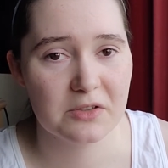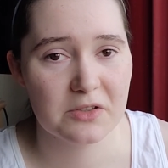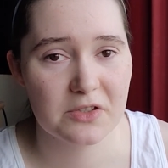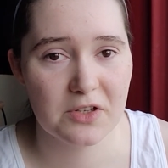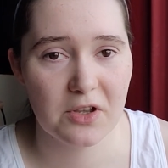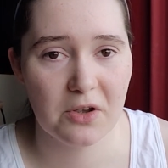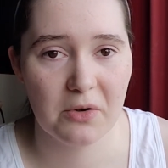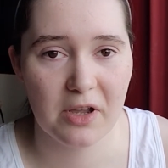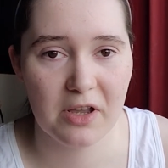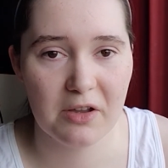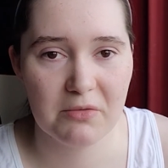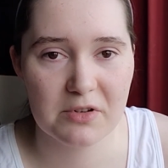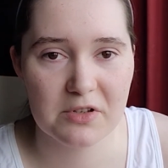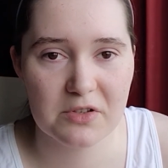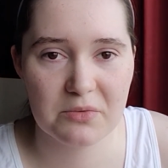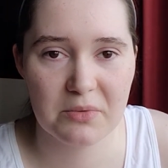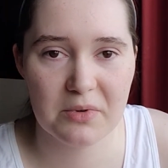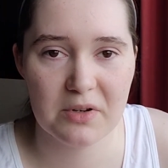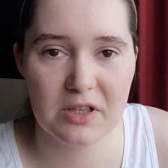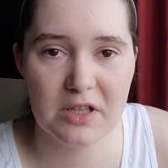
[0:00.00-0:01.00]
And so it
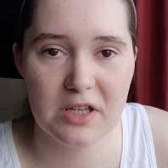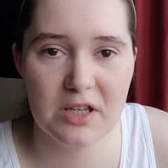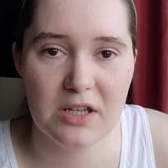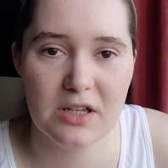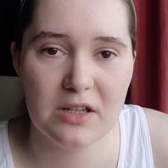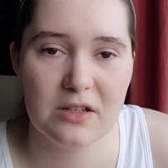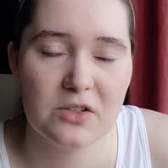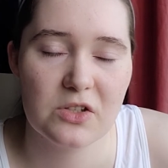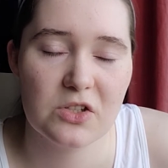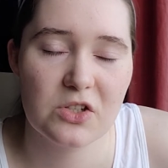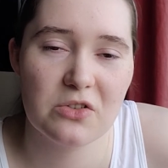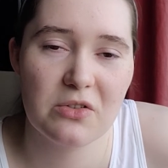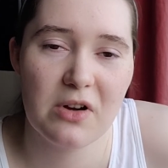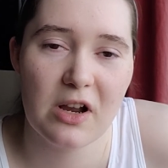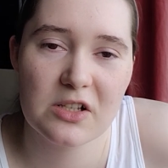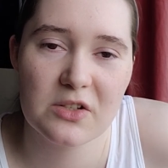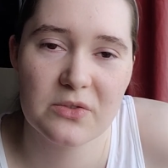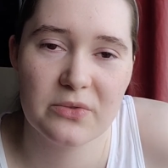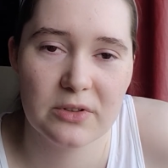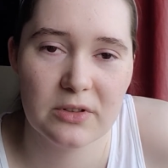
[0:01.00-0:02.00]
was really
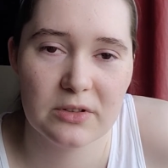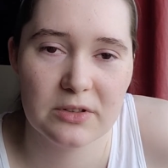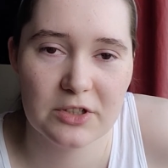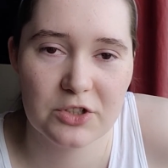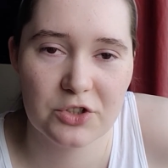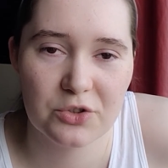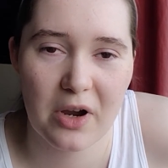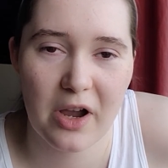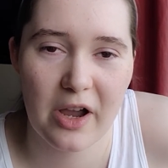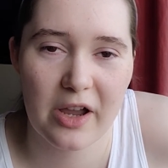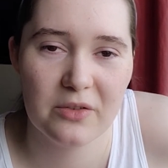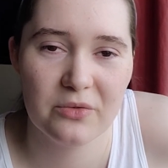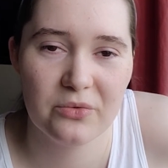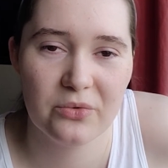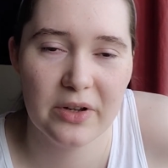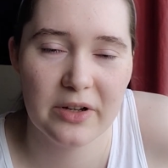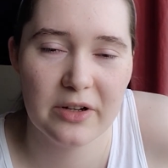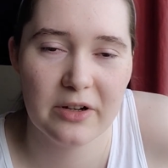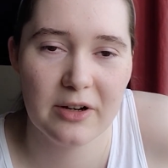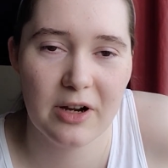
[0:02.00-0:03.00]
stressful to try and
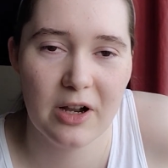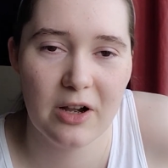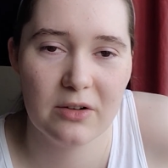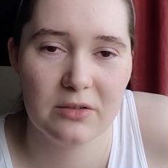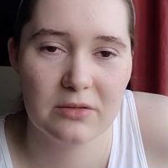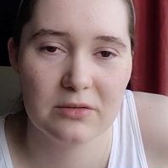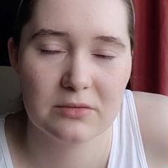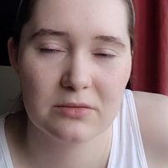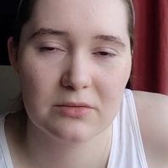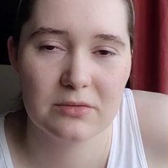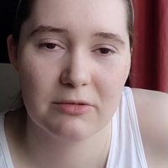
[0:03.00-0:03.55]
figure out